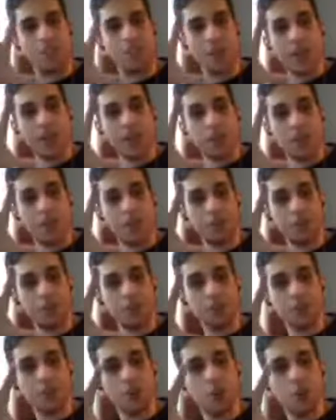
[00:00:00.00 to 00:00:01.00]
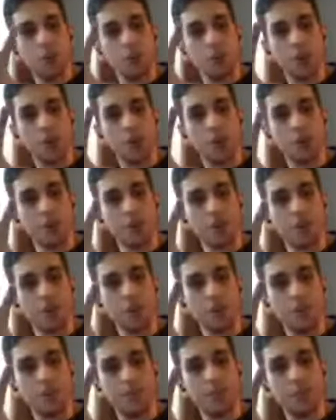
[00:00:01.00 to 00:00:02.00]
branch off and do their own mojo, their
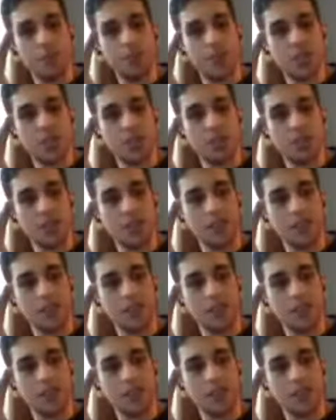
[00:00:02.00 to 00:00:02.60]
own specific,